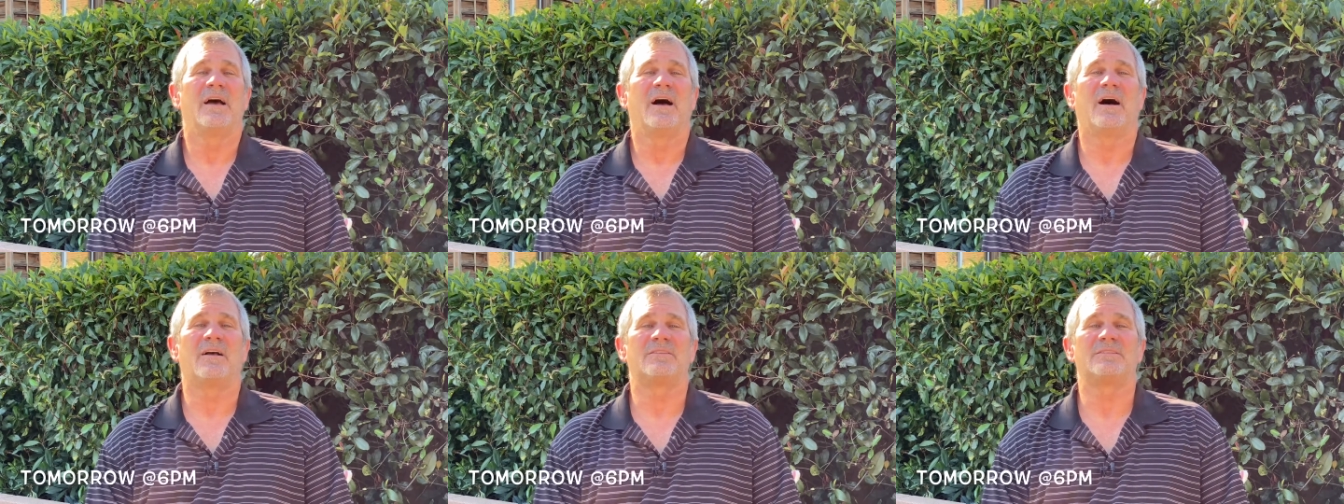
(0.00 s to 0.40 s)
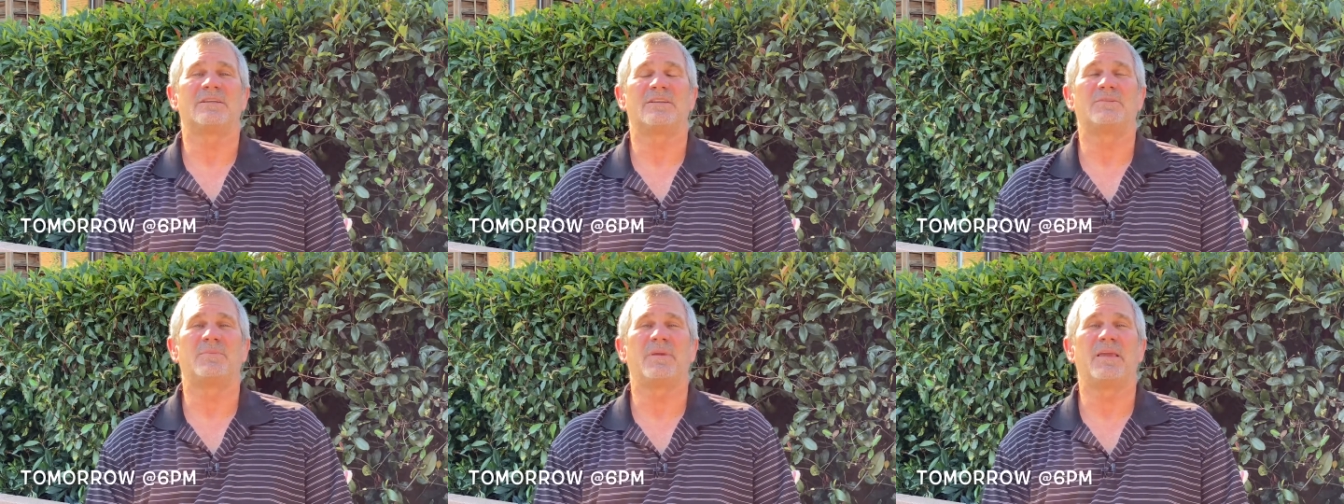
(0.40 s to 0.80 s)
uh,
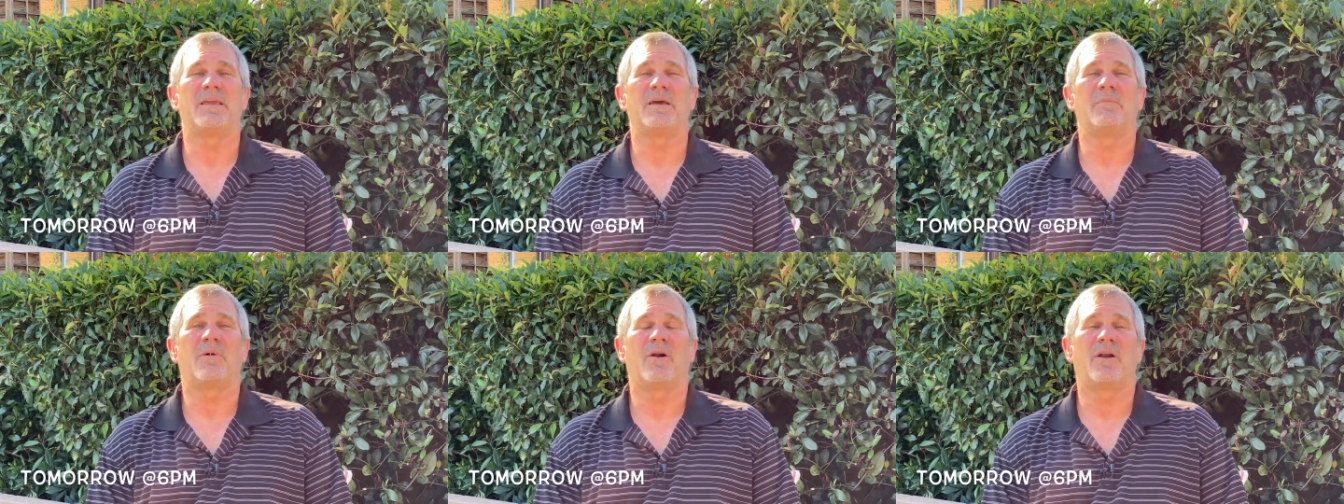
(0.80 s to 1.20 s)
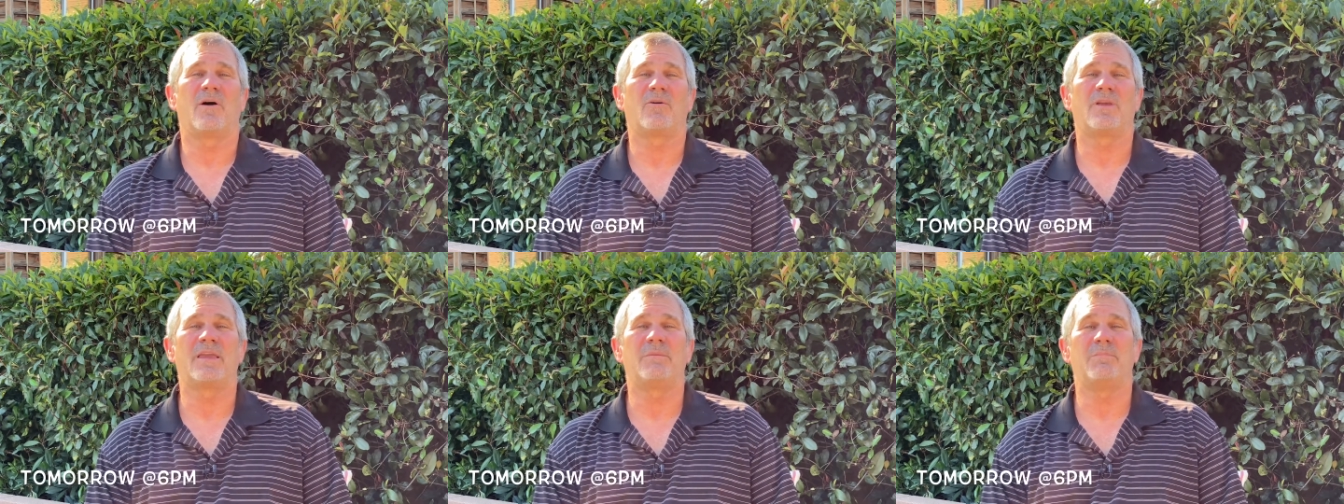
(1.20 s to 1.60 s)
6 p.m., our
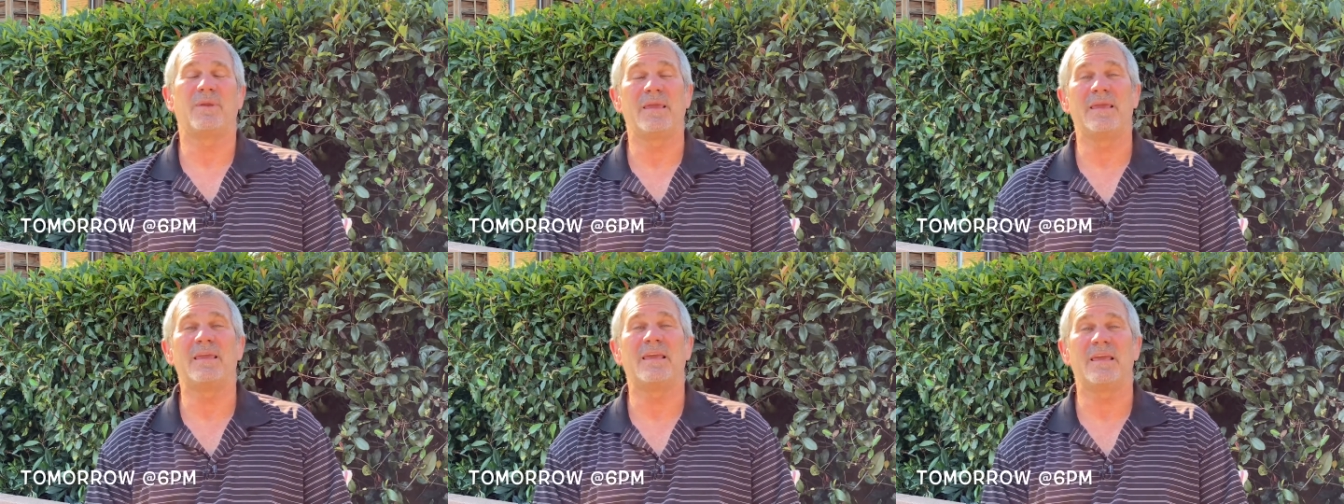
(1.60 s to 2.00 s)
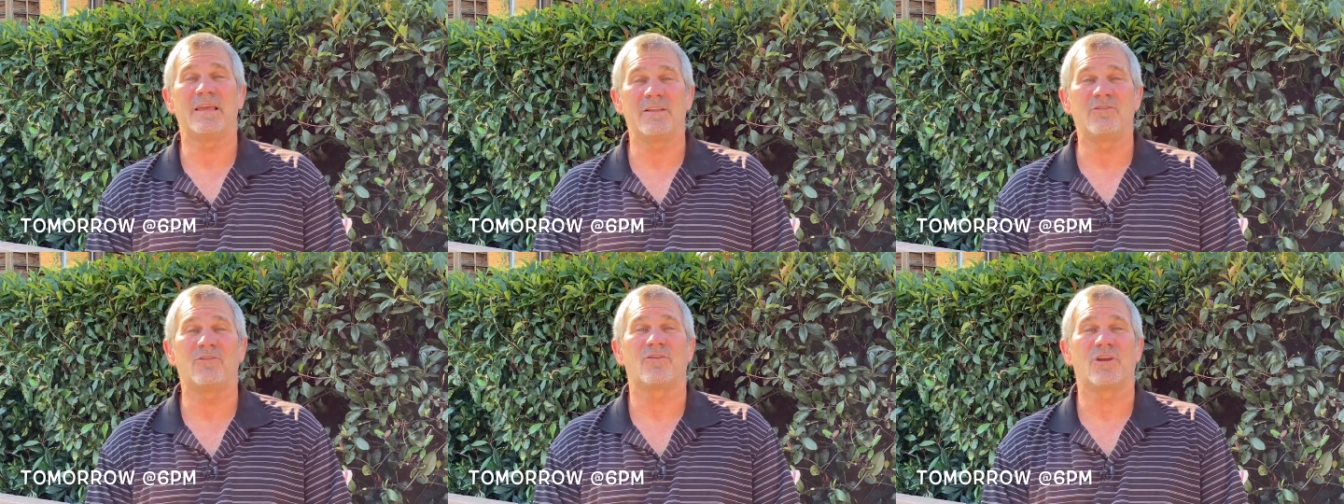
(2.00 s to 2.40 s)
LKP
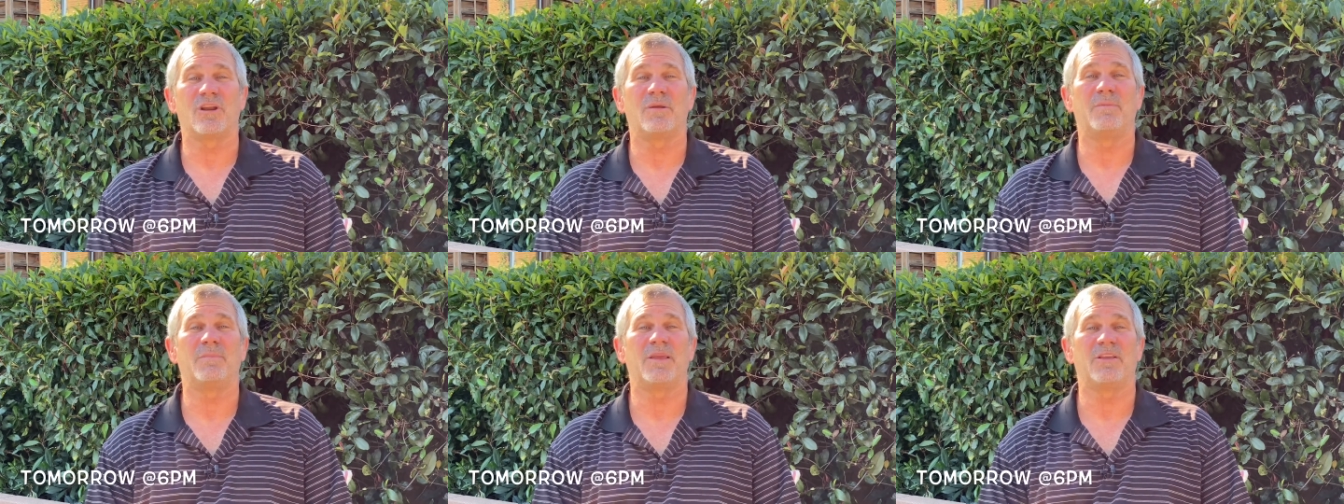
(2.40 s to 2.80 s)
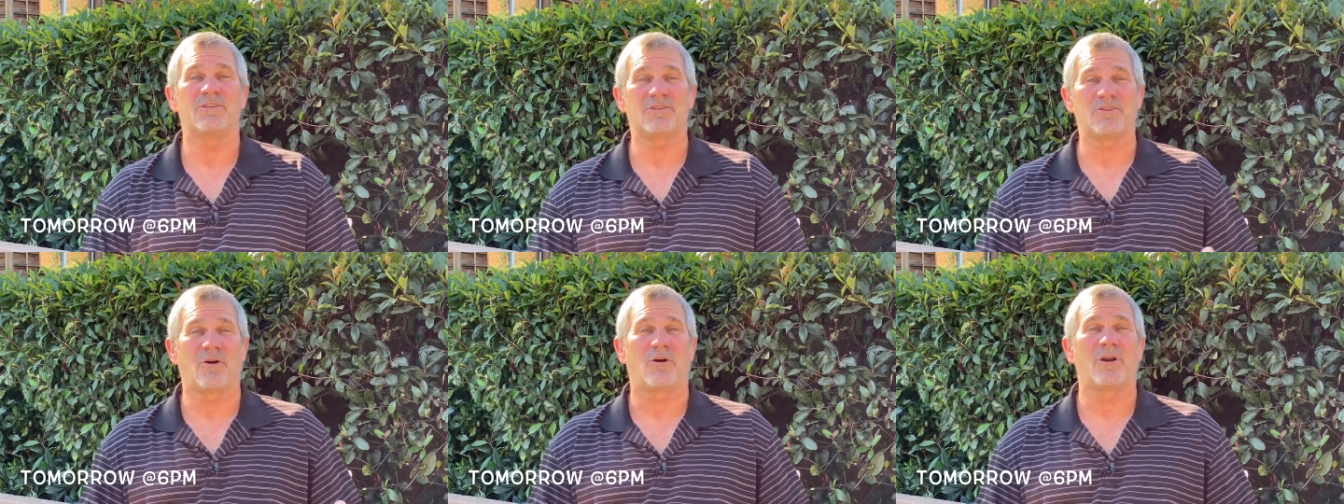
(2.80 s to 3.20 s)
kids are going to be
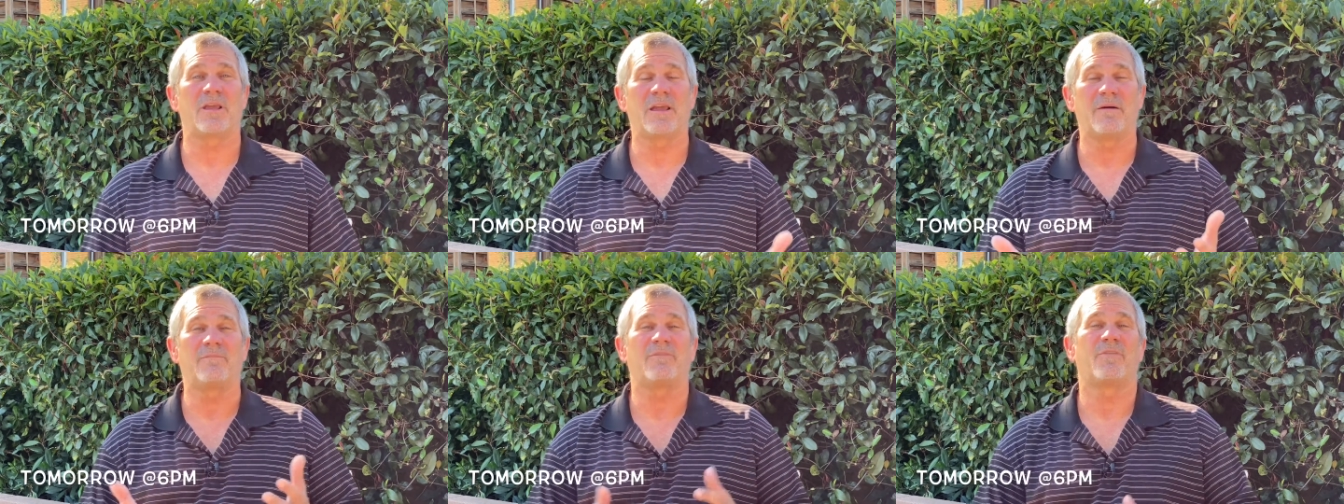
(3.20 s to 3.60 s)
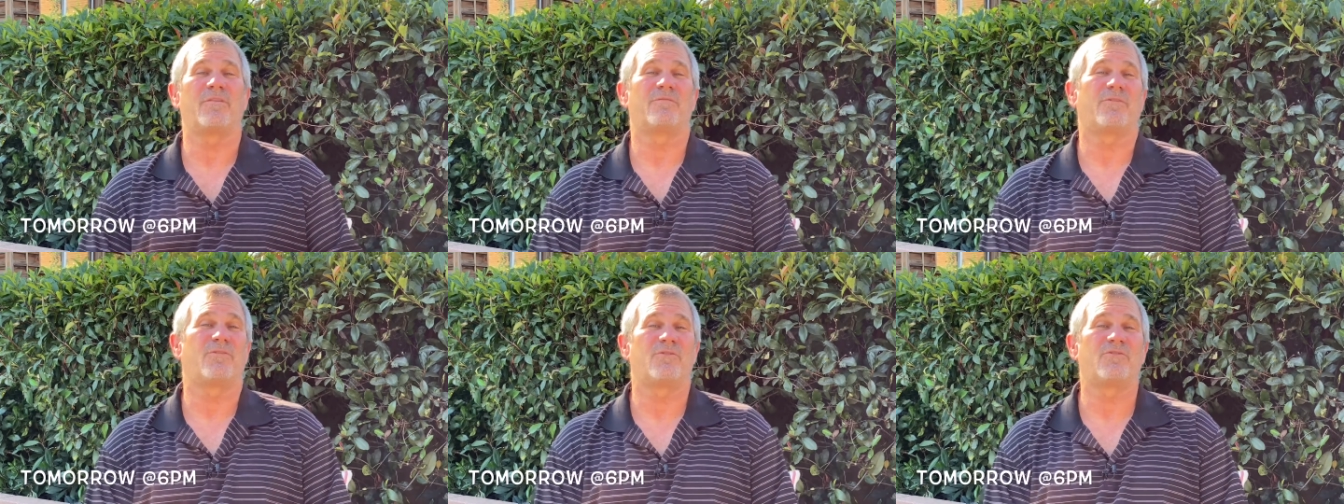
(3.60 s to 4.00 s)
starting up for the
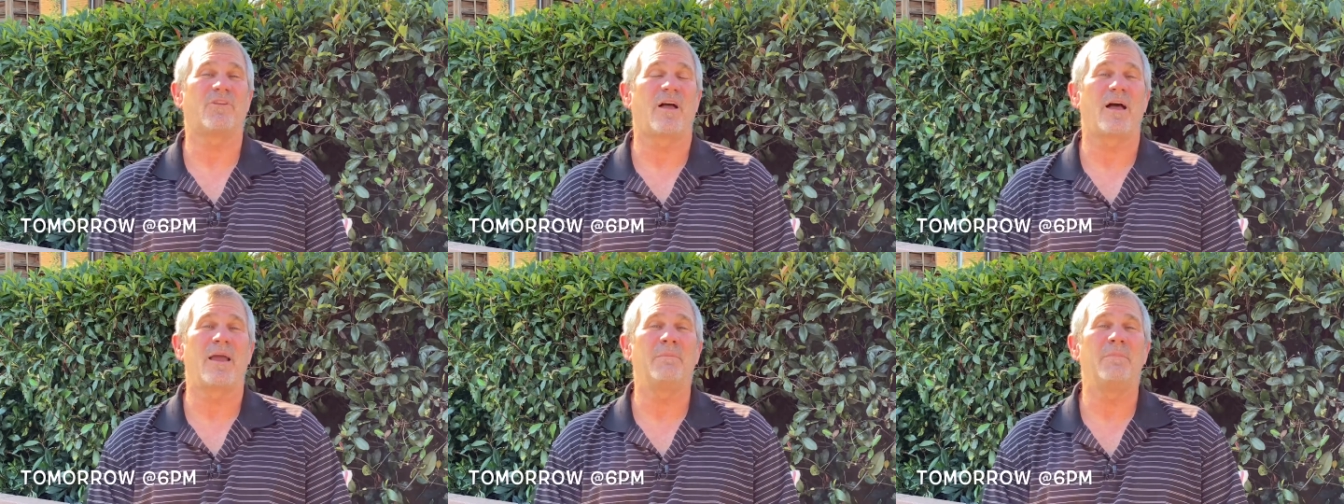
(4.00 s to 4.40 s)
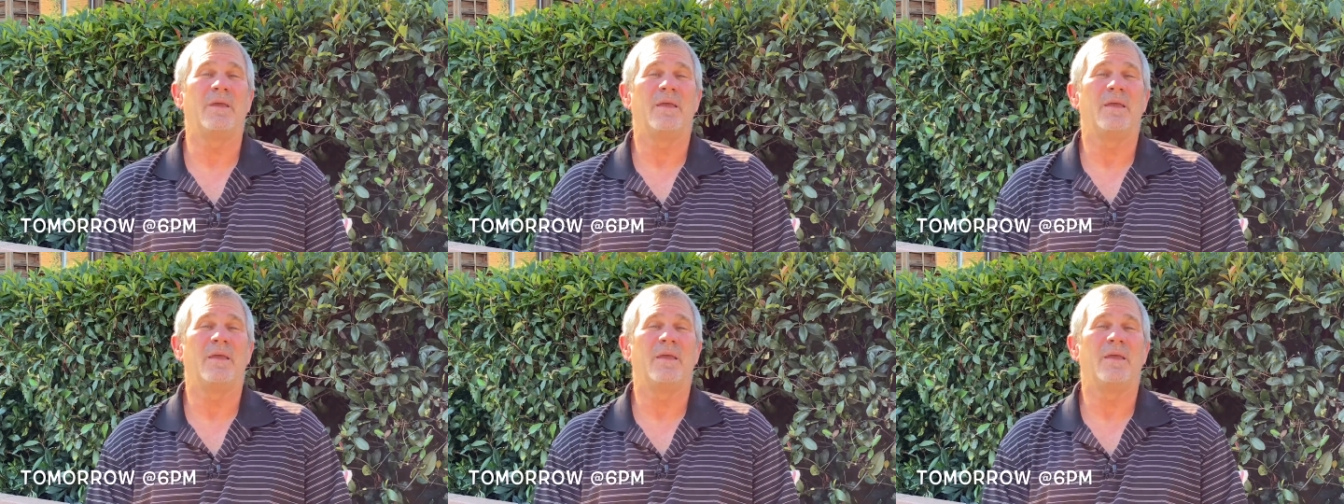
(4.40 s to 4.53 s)
first time.